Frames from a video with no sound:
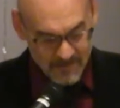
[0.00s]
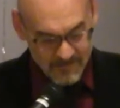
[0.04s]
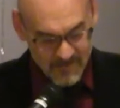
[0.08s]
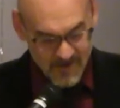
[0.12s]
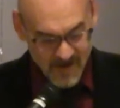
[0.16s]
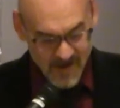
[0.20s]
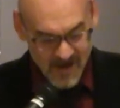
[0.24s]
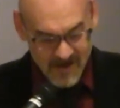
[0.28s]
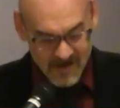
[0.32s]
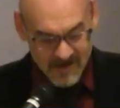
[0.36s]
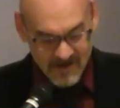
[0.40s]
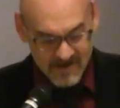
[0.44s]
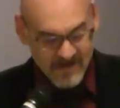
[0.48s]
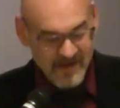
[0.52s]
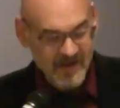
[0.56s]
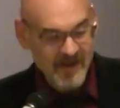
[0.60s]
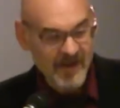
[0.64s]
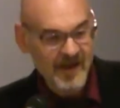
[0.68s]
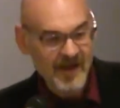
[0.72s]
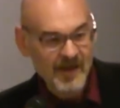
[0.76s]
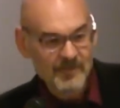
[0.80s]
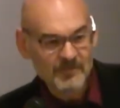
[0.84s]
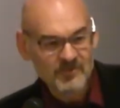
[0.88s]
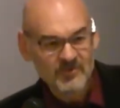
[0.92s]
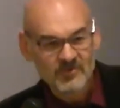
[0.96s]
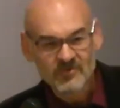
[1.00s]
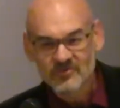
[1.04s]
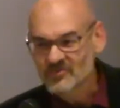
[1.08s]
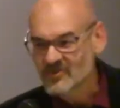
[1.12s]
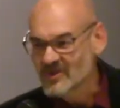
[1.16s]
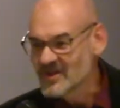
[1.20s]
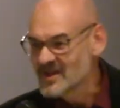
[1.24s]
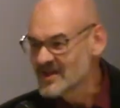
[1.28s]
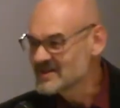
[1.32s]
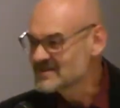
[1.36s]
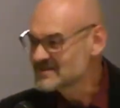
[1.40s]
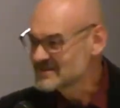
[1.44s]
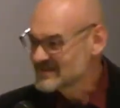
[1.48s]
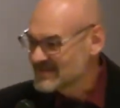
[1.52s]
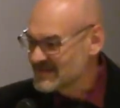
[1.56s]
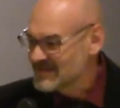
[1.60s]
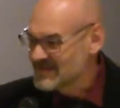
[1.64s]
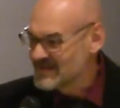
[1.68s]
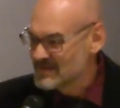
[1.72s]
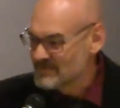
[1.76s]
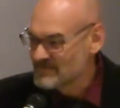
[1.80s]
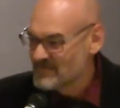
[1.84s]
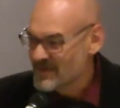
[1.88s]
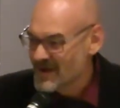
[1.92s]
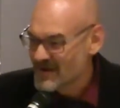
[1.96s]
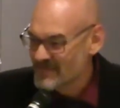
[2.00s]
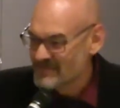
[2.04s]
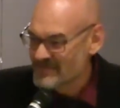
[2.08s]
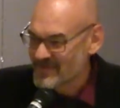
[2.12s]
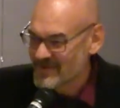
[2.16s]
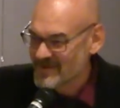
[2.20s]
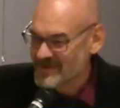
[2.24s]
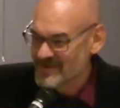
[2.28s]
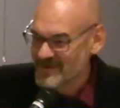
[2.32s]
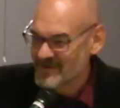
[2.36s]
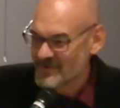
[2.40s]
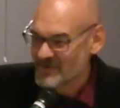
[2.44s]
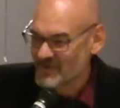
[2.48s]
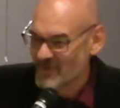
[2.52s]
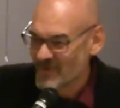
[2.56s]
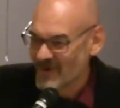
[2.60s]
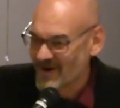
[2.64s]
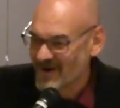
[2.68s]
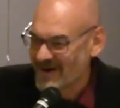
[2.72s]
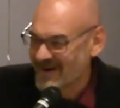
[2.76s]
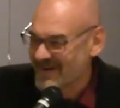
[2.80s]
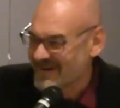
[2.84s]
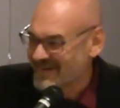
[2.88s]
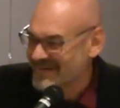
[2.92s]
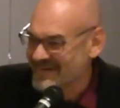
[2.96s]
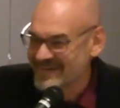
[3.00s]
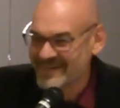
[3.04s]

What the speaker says: talk, and I'm just saying, keep up the good work.